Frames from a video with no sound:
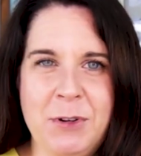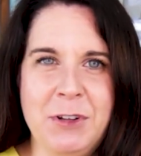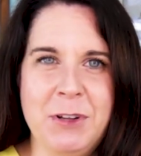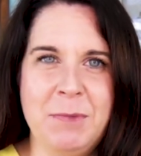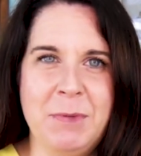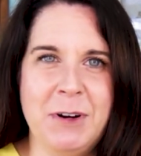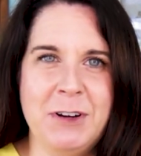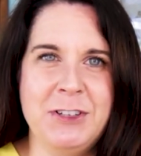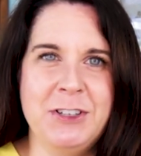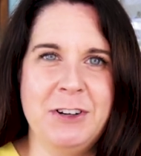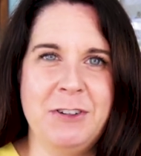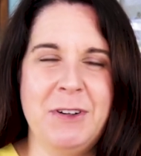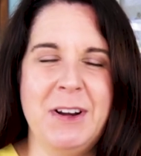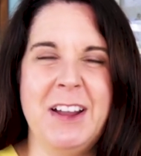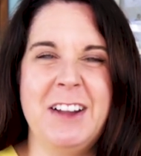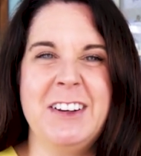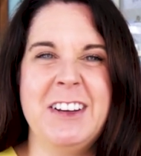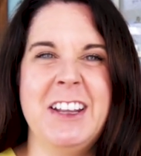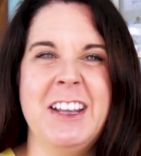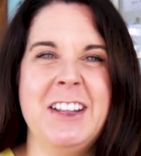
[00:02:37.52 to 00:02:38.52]
pull a person
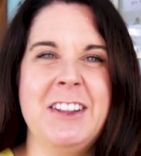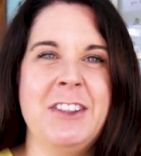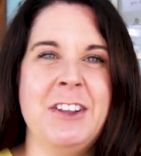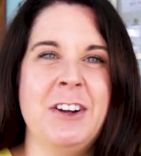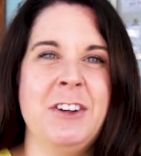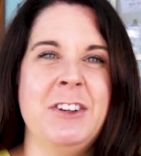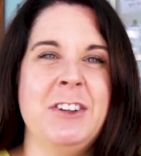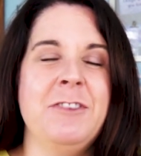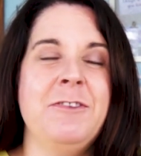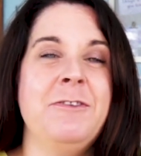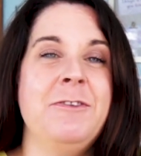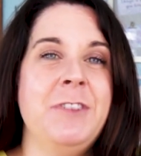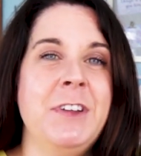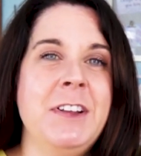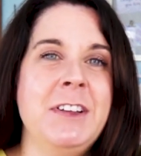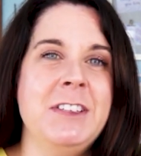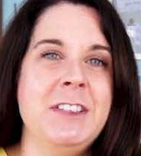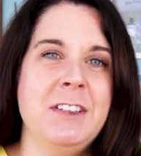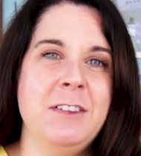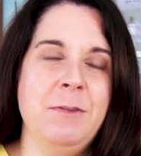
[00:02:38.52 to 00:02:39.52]
around to get their
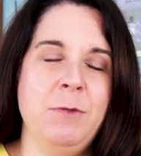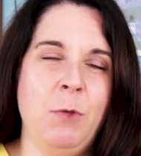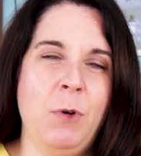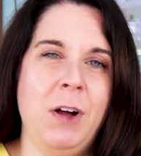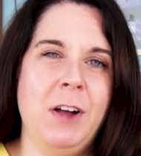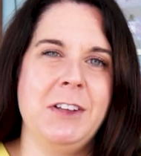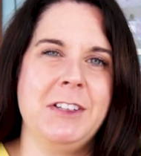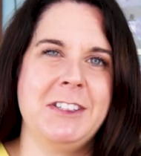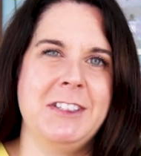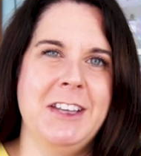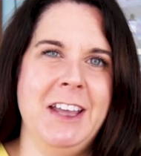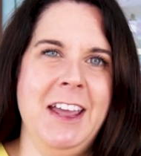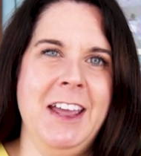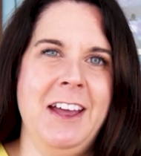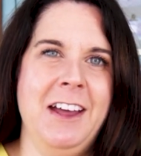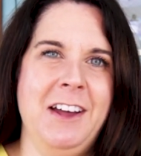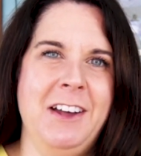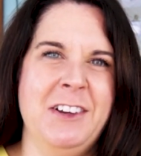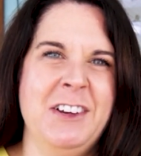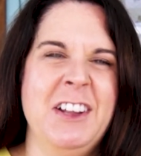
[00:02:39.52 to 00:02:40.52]
defensive walls
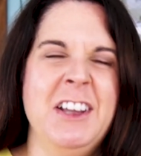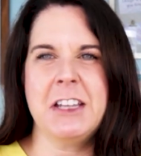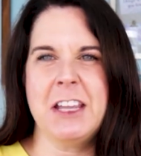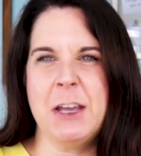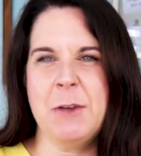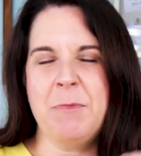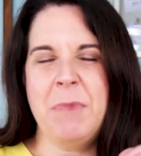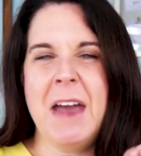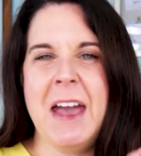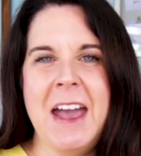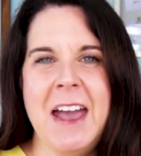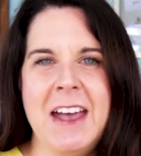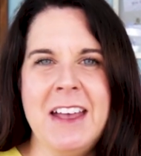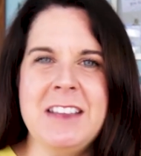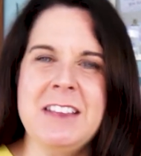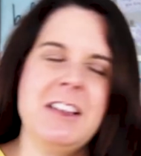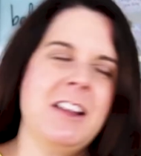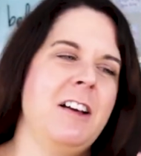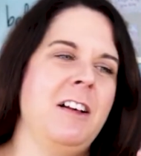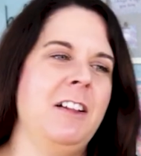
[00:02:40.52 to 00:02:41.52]
down, to get
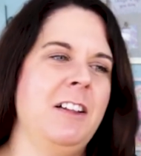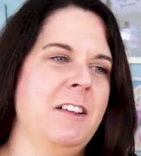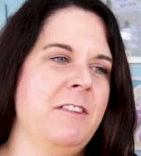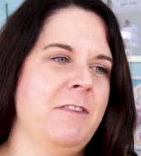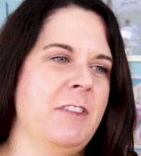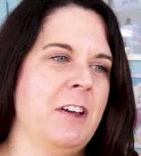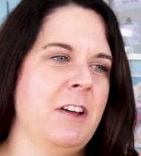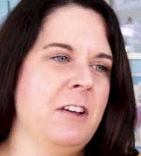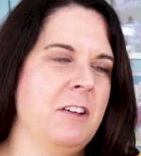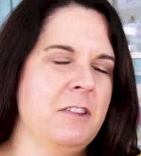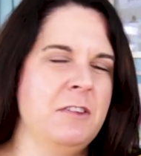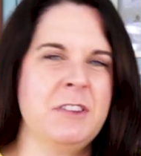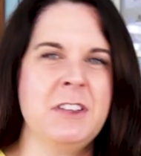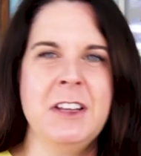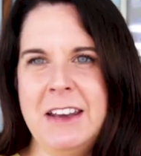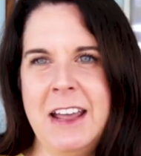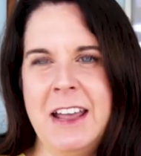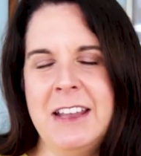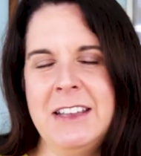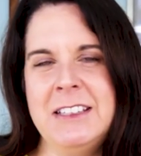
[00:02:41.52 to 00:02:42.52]
past all of those
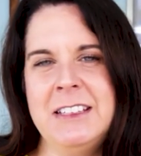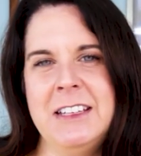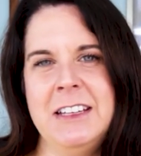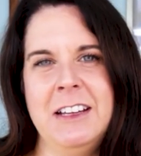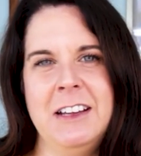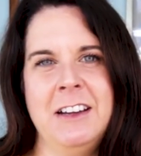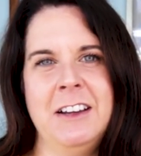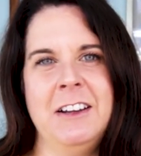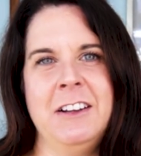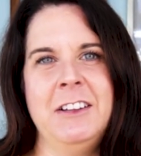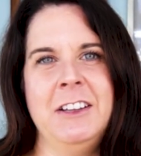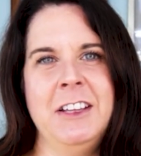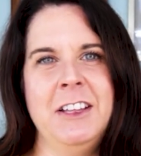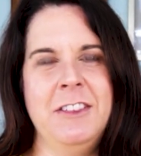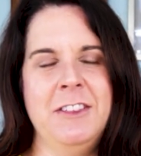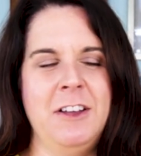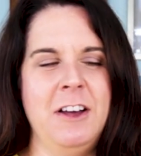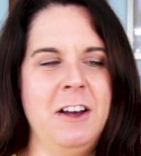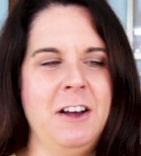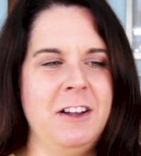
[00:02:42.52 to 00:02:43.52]
nasty, ugly
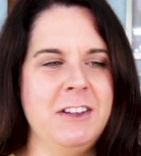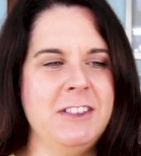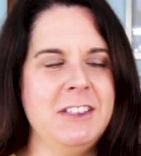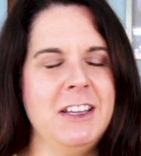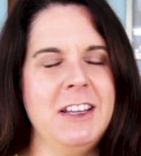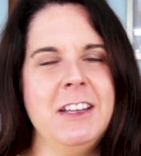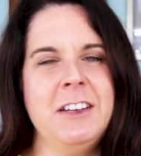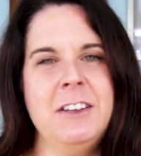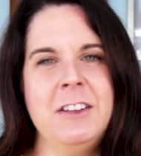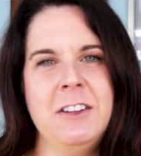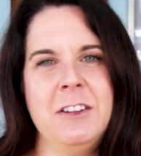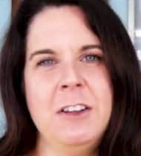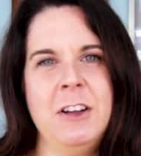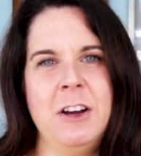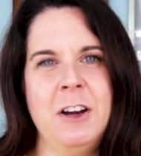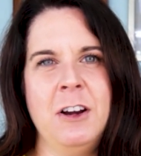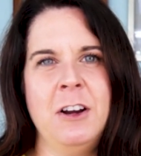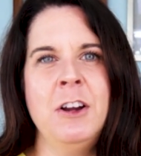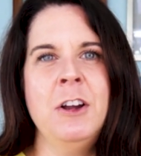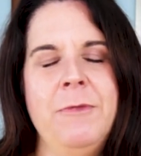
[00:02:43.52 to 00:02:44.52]
thoughts into
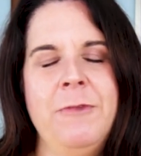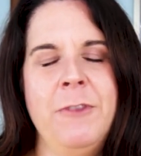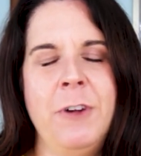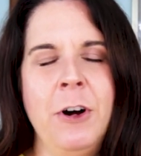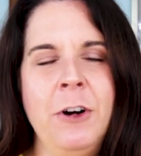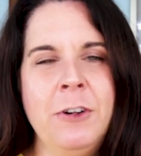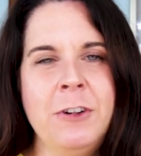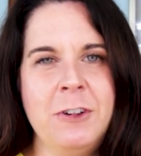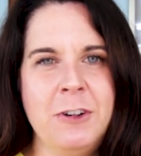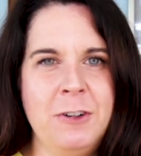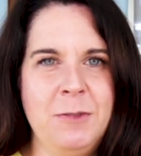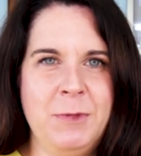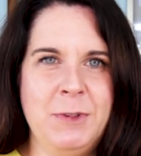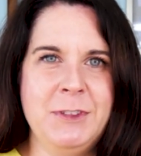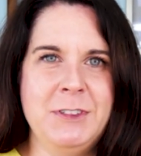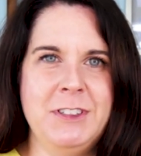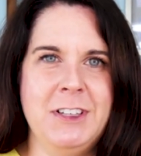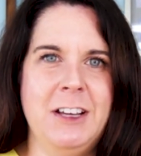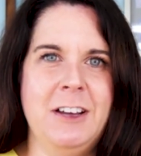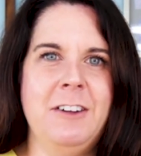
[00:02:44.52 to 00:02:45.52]
their
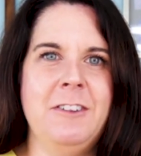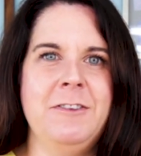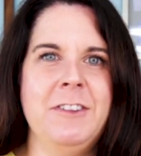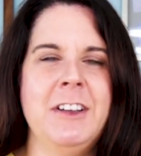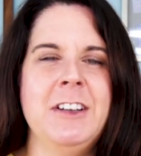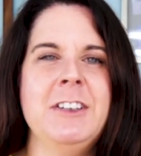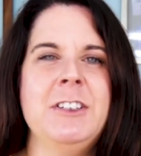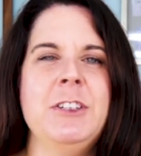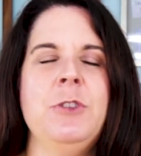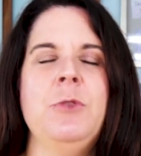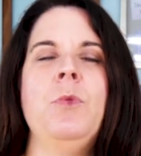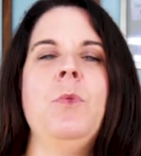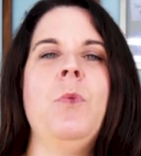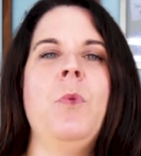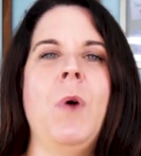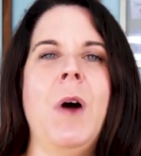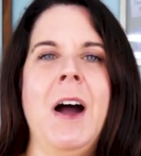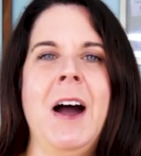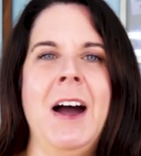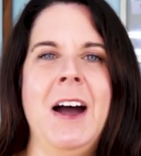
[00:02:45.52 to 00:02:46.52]
vulnerable self, into
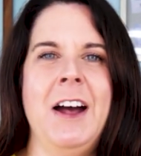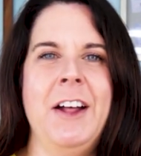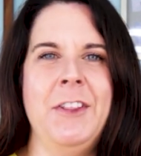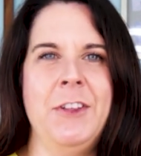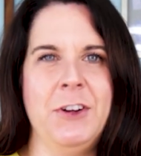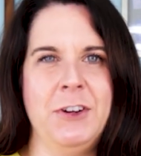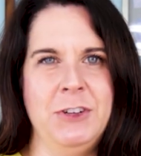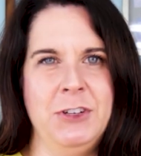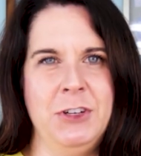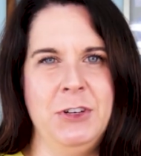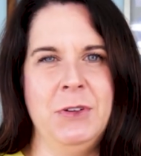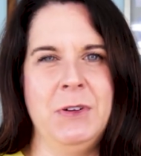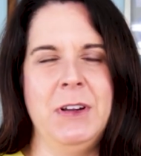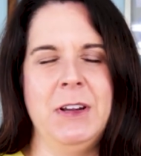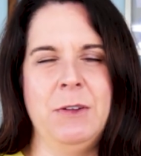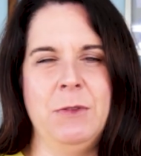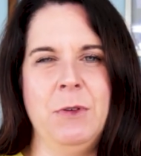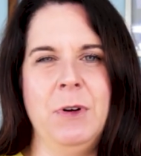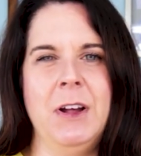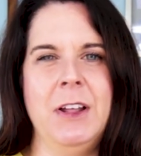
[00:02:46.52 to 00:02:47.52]
why they're
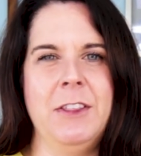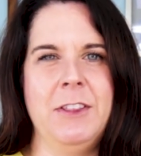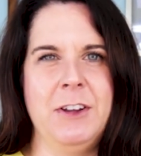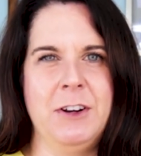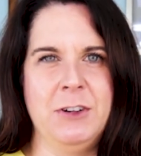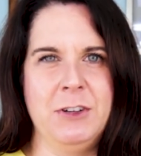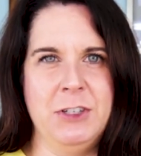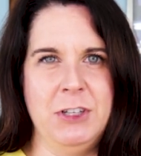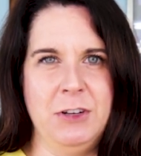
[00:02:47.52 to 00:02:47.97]
doing what they're